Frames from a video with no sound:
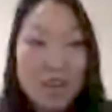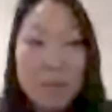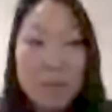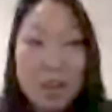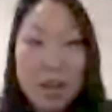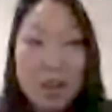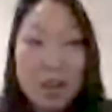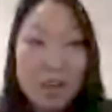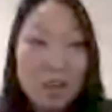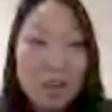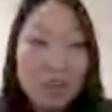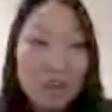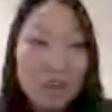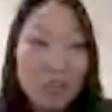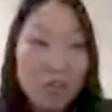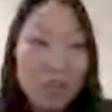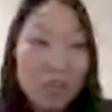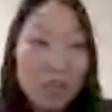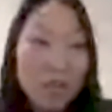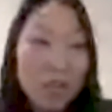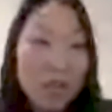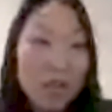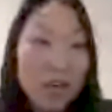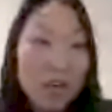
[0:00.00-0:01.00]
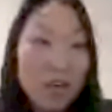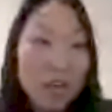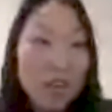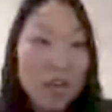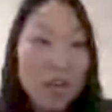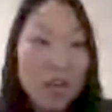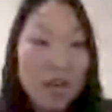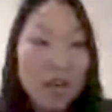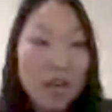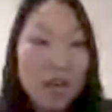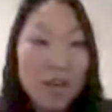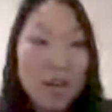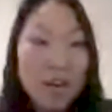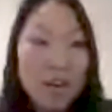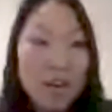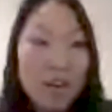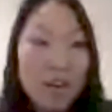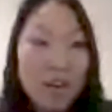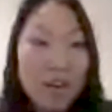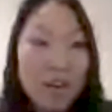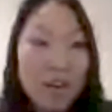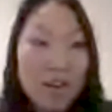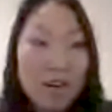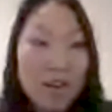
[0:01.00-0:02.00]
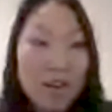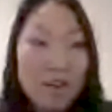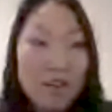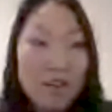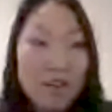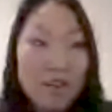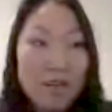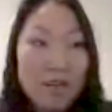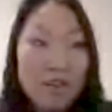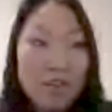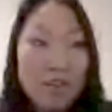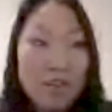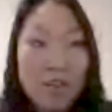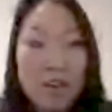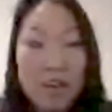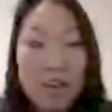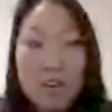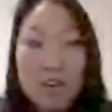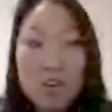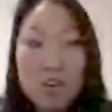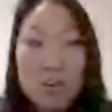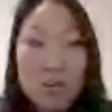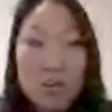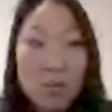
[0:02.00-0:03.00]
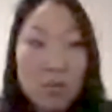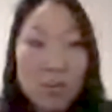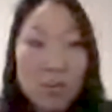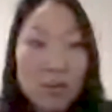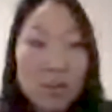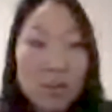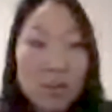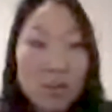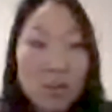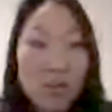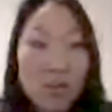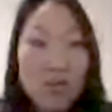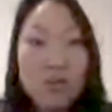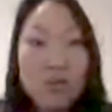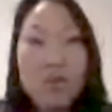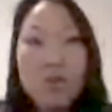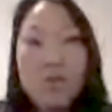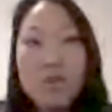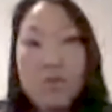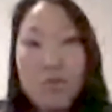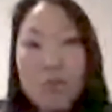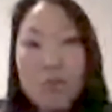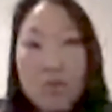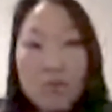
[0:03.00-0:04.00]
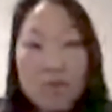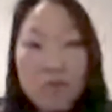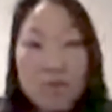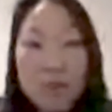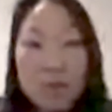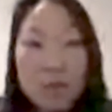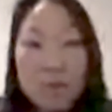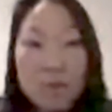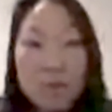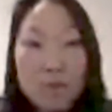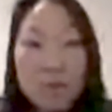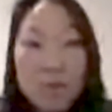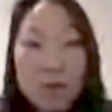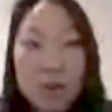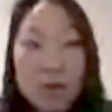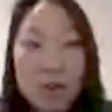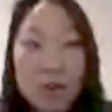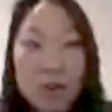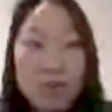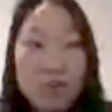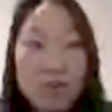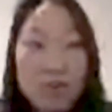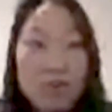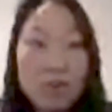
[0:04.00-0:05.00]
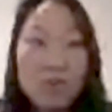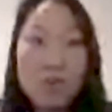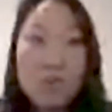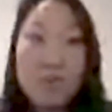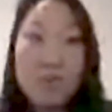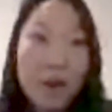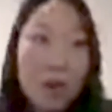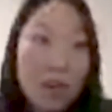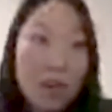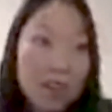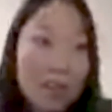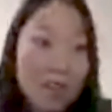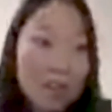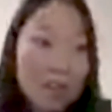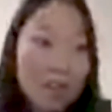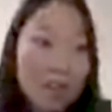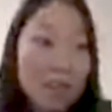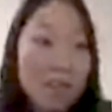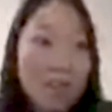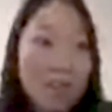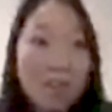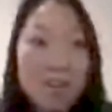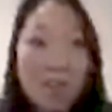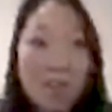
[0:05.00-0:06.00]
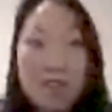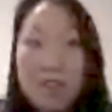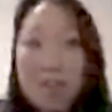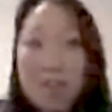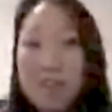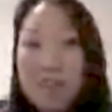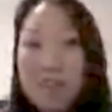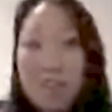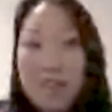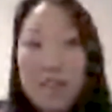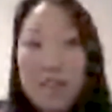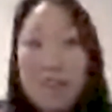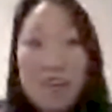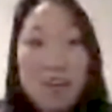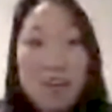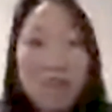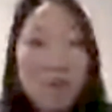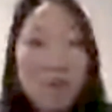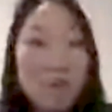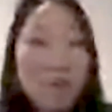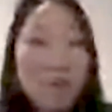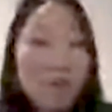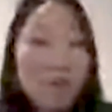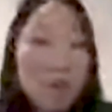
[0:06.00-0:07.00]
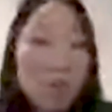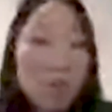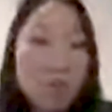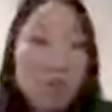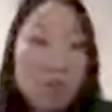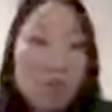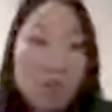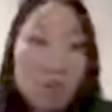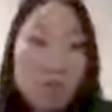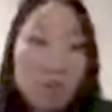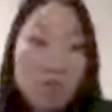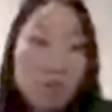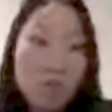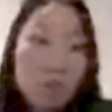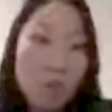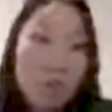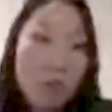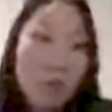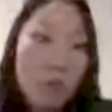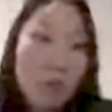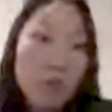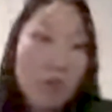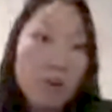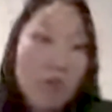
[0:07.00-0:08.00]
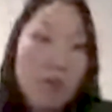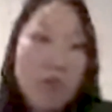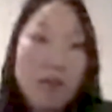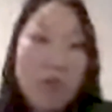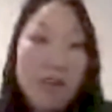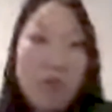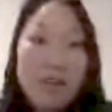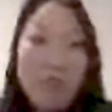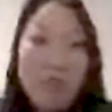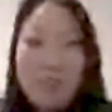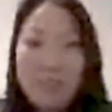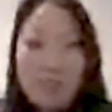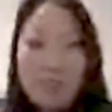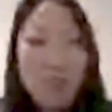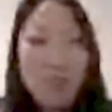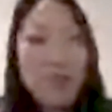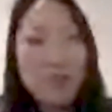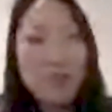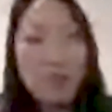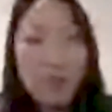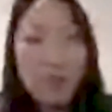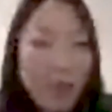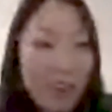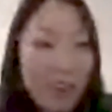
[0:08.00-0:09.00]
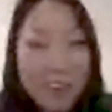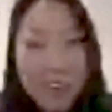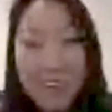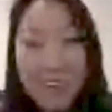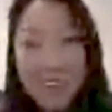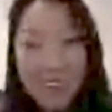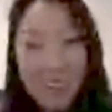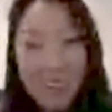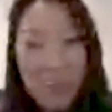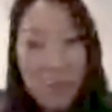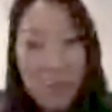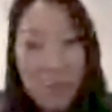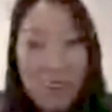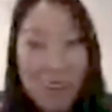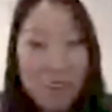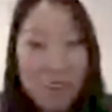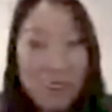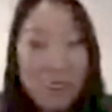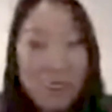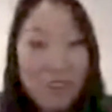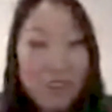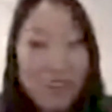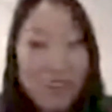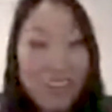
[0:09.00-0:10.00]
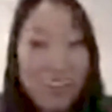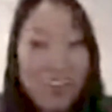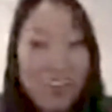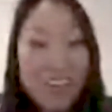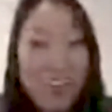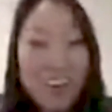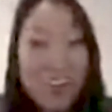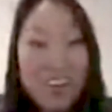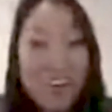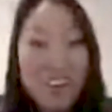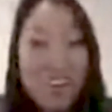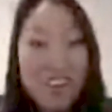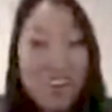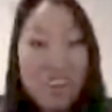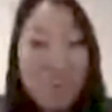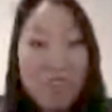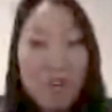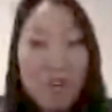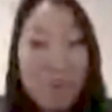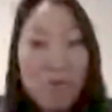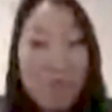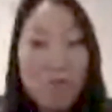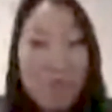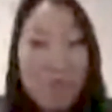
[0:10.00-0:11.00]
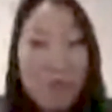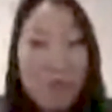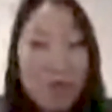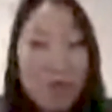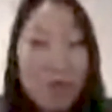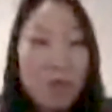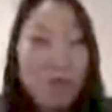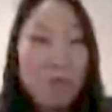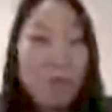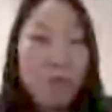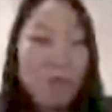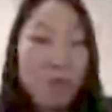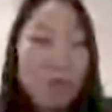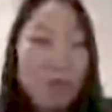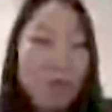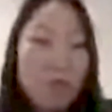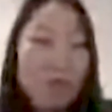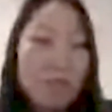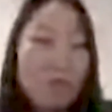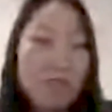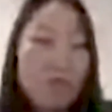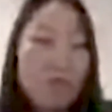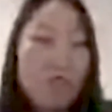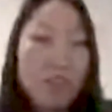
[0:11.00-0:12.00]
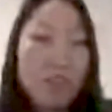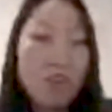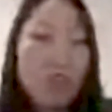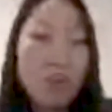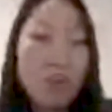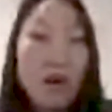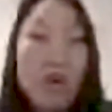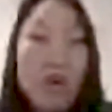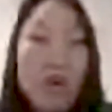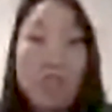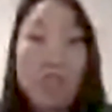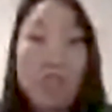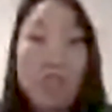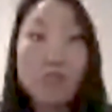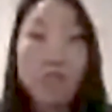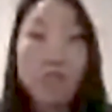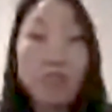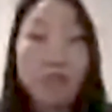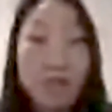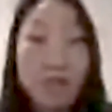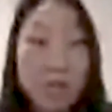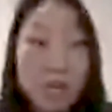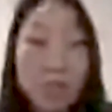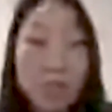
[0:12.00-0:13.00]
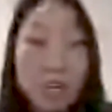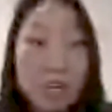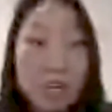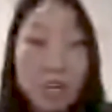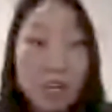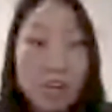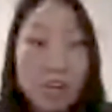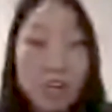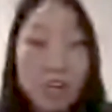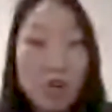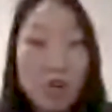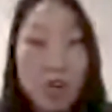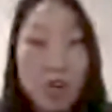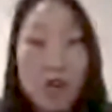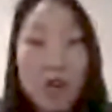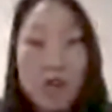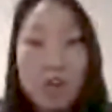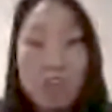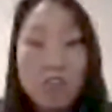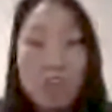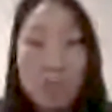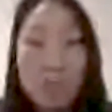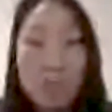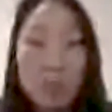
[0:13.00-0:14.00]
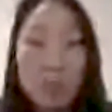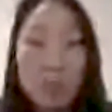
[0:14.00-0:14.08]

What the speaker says: that new employee can really learn from, but also confide in, and they know who to go to for support. That's hard to find sometimes. Those great employees that know how to train, know how to support their colleagues and their peers.